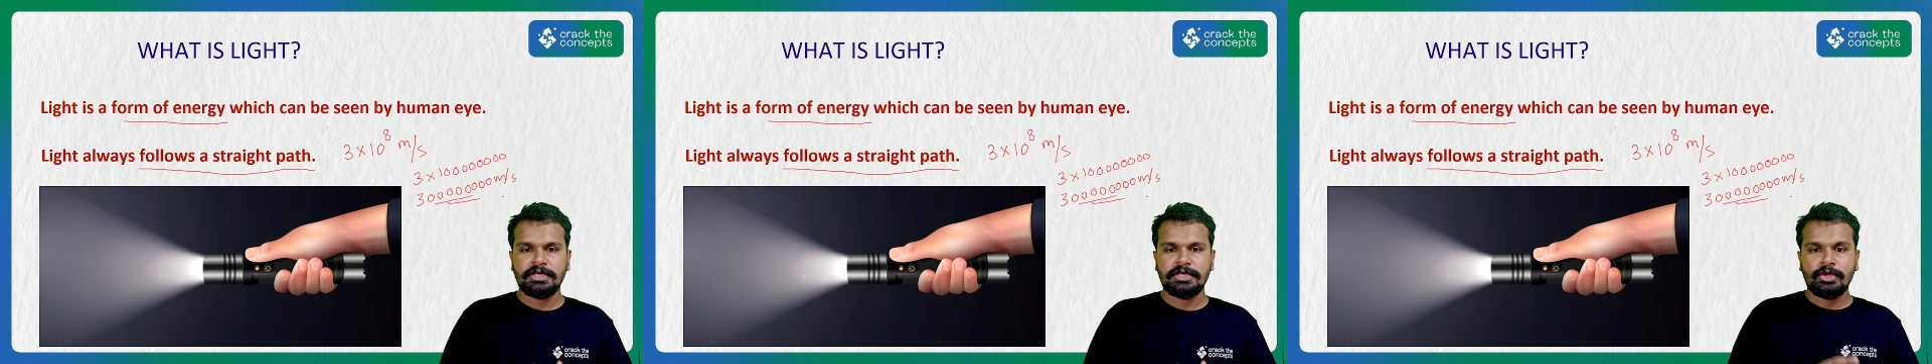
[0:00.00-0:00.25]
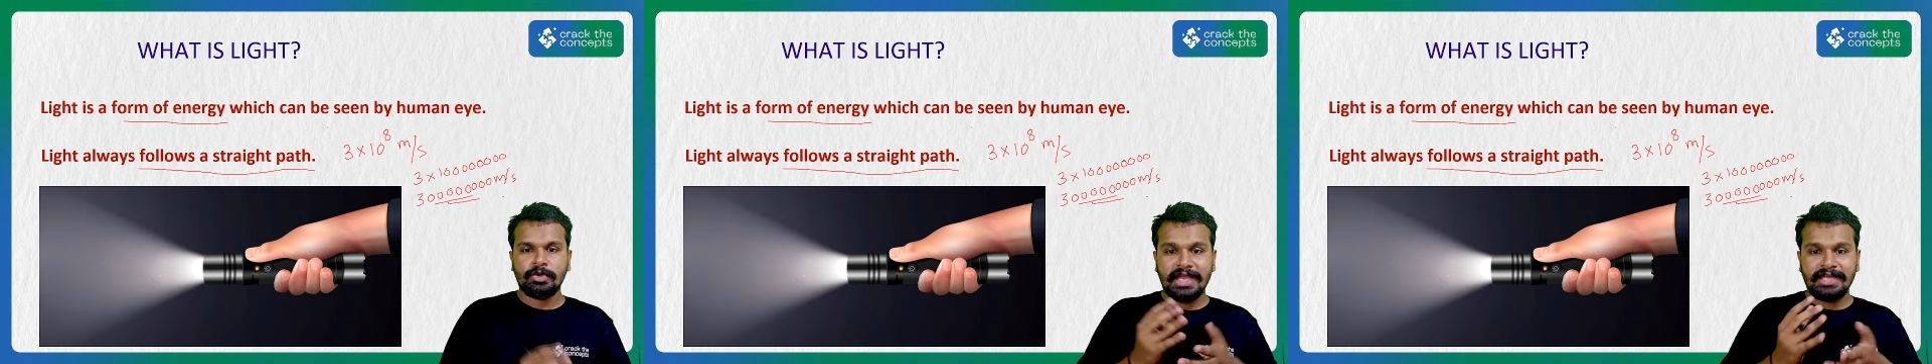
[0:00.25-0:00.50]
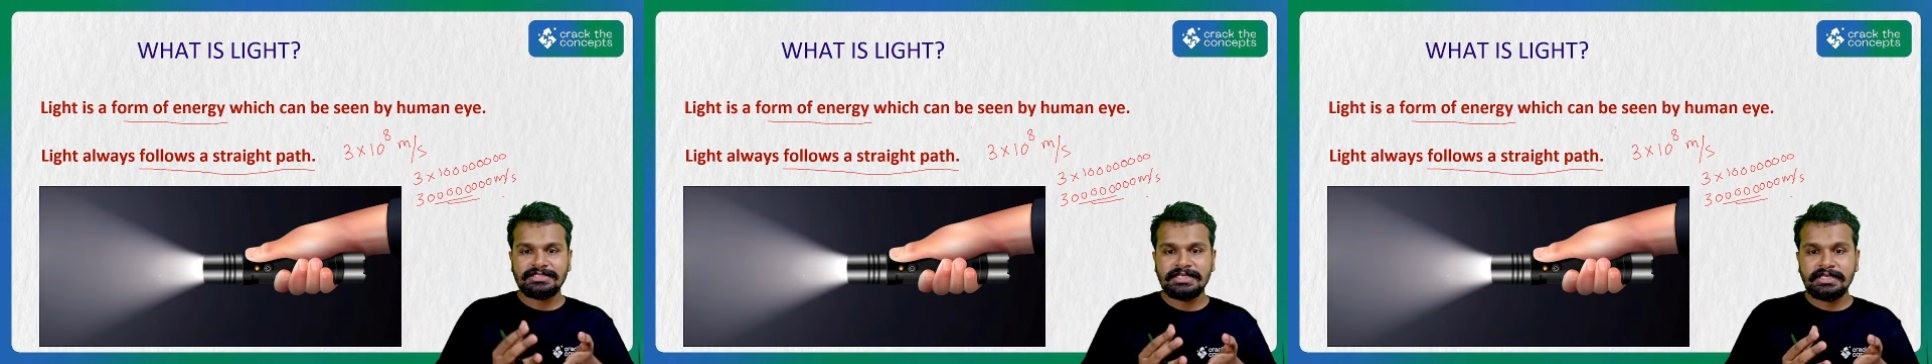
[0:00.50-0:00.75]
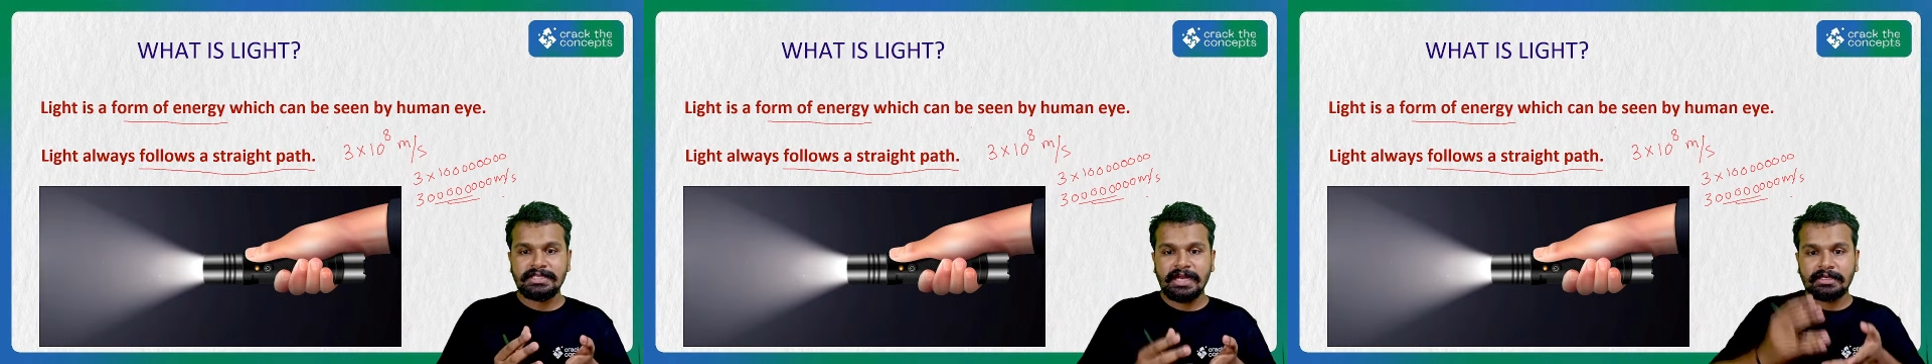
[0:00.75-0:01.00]
you can see
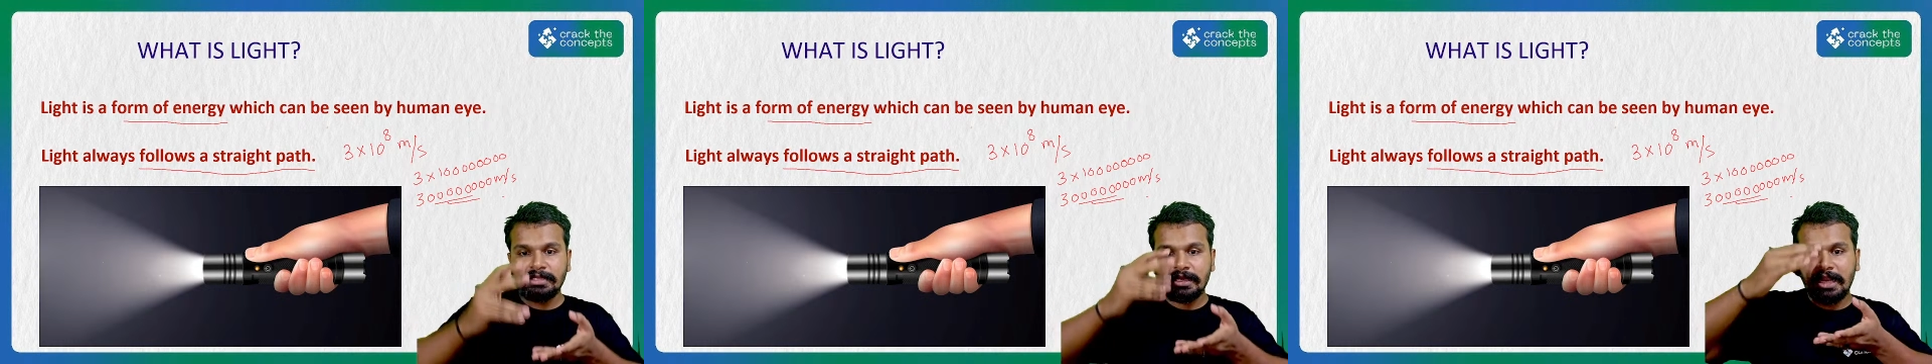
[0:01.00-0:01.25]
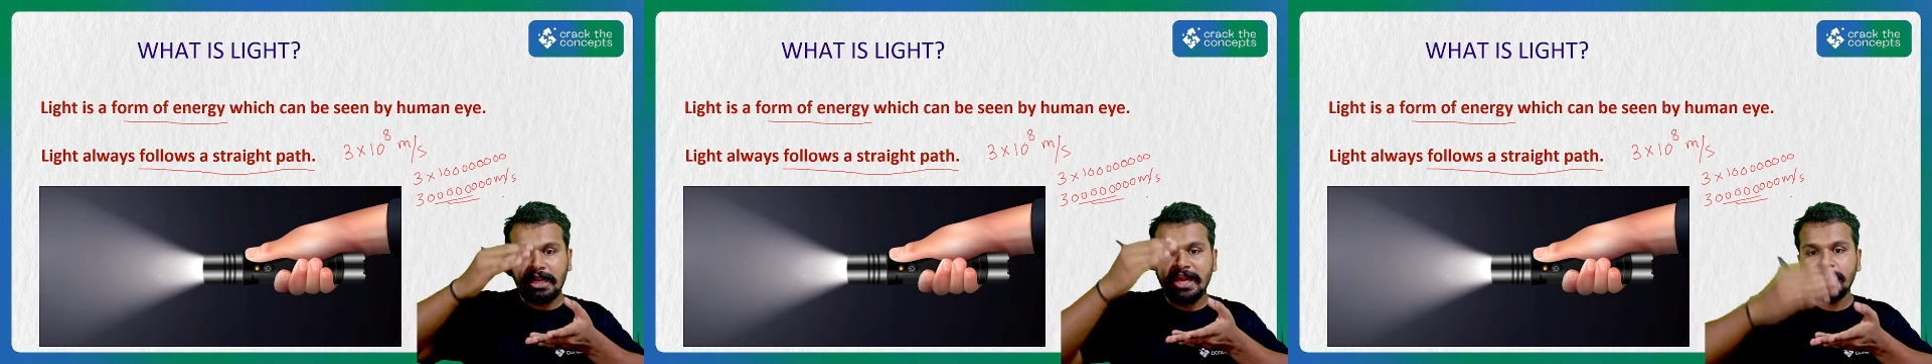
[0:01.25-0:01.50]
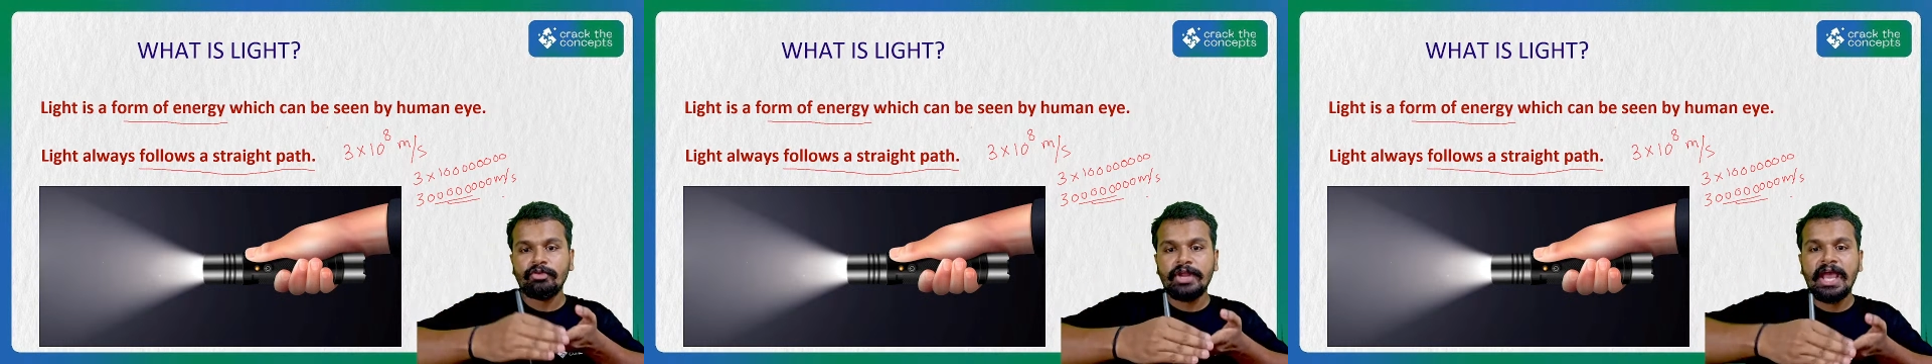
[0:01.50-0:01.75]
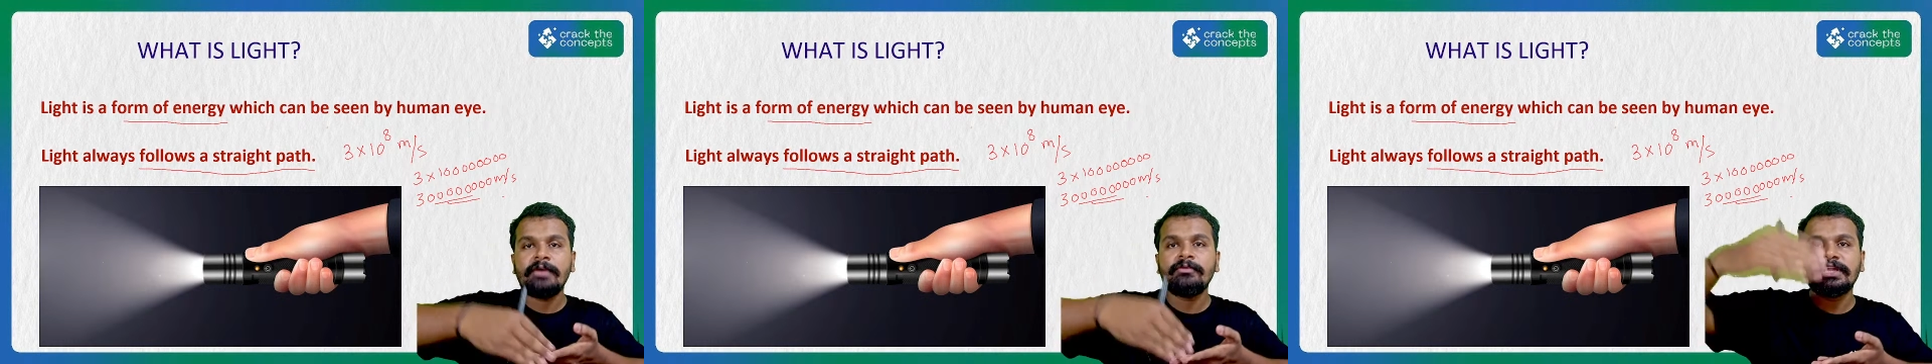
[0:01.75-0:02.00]
that the light would
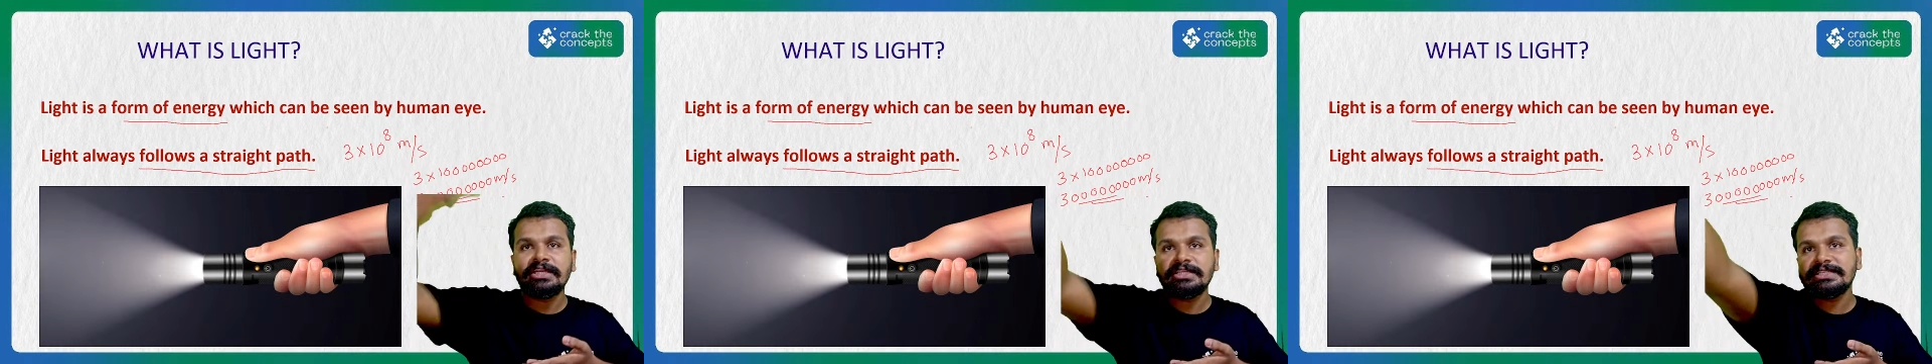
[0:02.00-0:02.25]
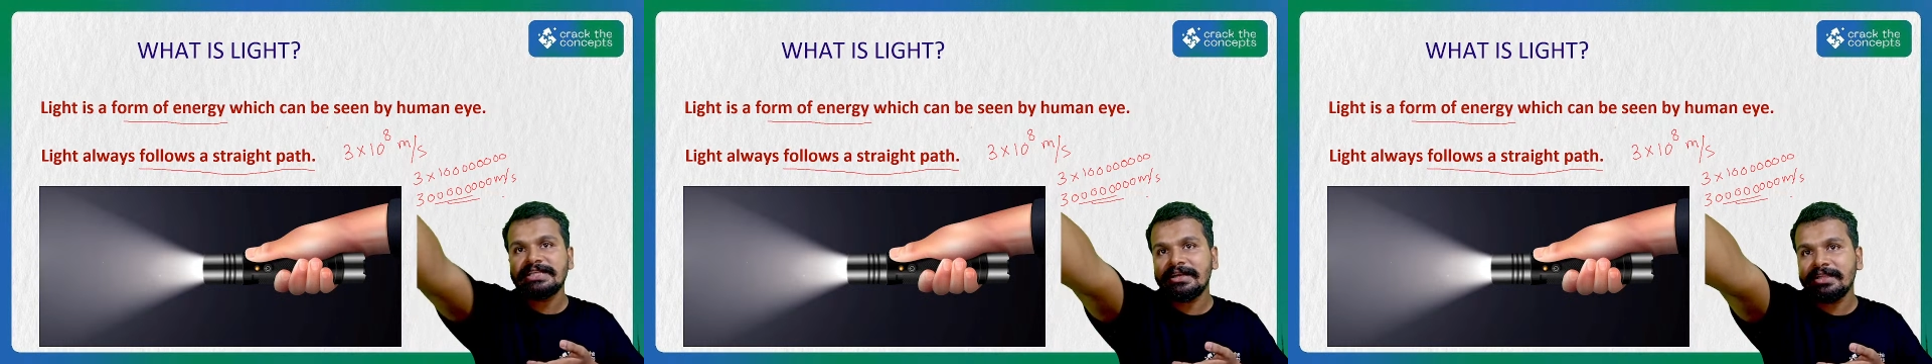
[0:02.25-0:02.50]
have reached at